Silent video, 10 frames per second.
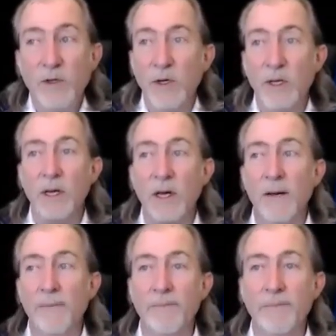you took
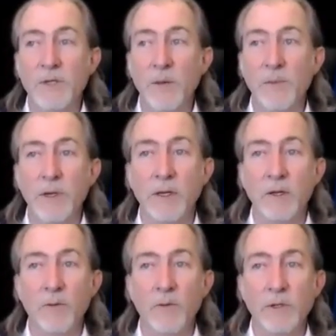something
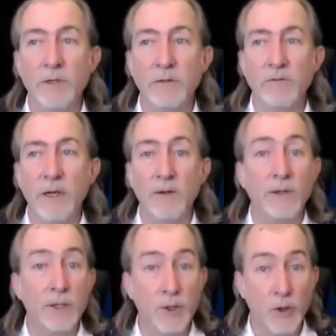that was rather
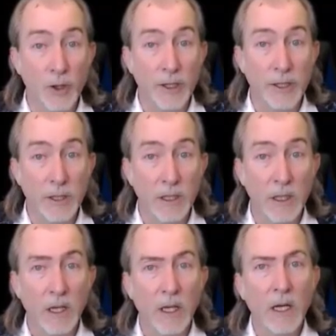disjointed
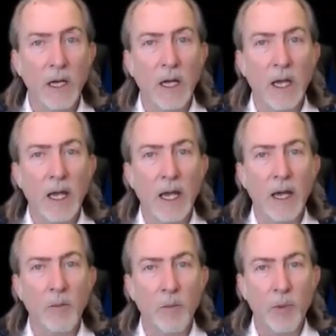
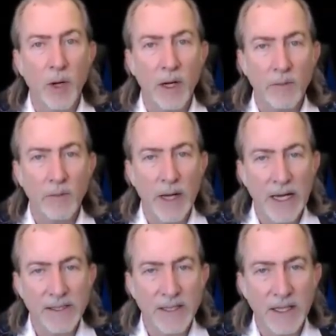and brought it
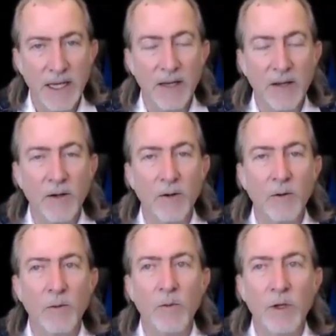back
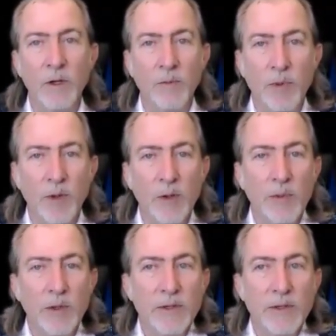together with
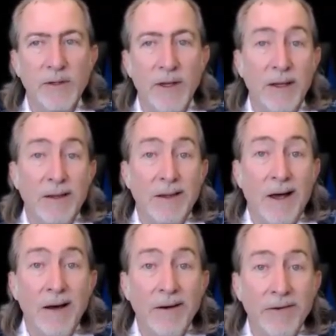purpose and
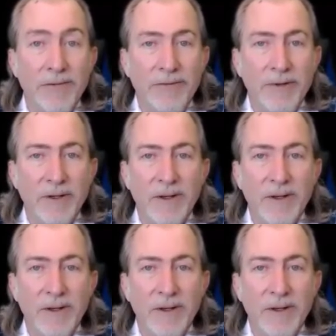love.